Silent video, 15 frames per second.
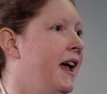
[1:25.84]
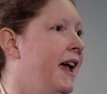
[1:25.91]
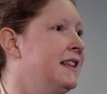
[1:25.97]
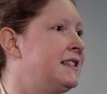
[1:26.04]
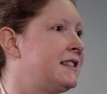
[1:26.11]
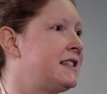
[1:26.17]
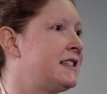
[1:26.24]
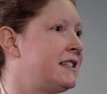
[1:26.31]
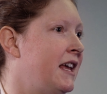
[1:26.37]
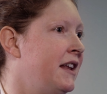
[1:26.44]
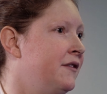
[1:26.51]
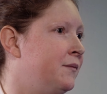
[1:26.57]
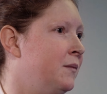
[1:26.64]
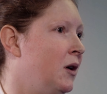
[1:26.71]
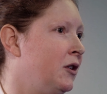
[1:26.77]
It's the set
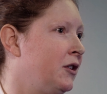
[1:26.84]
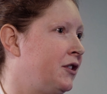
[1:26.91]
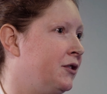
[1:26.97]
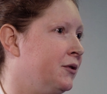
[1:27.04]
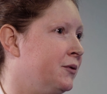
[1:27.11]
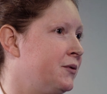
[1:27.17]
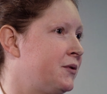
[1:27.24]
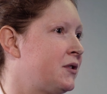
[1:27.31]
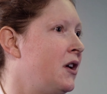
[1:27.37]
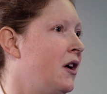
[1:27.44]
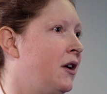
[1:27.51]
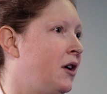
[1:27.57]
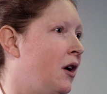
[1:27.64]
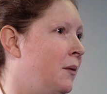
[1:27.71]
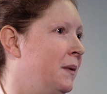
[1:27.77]
of molecules
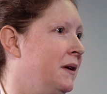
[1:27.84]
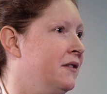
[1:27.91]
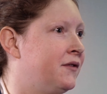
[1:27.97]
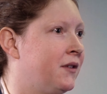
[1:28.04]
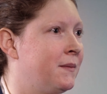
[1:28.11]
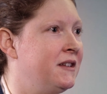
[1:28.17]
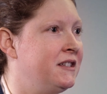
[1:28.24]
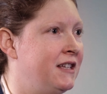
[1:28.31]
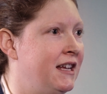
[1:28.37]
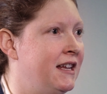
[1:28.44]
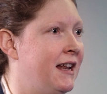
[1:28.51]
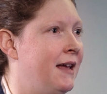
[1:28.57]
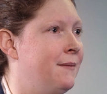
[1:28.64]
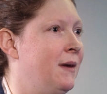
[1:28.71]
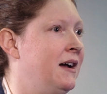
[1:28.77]
copied from the
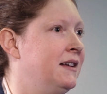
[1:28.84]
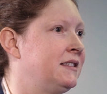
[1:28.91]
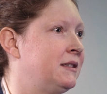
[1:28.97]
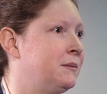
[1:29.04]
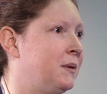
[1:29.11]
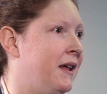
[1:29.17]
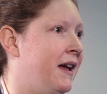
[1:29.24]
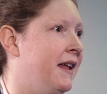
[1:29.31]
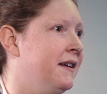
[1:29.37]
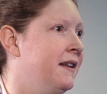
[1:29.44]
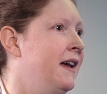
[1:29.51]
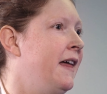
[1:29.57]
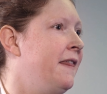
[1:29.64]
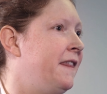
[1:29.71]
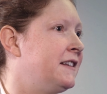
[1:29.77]
DNA master plan
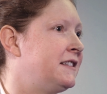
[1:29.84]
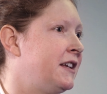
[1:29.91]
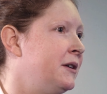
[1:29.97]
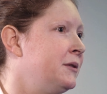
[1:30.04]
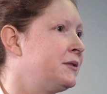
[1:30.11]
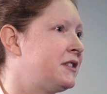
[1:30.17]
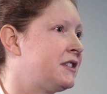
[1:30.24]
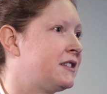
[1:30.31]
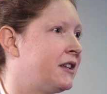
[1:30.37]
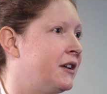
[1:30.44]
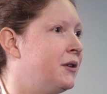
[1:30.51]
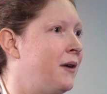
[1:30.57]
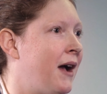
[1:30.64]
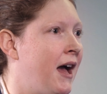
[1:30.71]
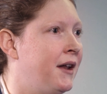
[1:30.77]
that tells the
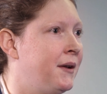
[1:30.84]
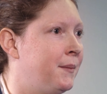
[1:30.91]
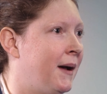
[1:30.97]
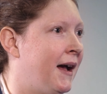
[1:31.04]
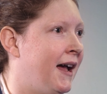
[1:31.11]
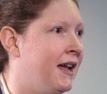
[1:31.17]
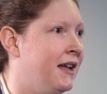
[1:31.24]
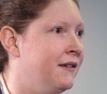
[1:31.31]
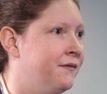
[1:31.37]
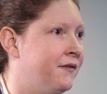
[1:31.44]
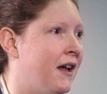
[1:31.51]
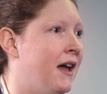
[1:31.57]
cell how to behave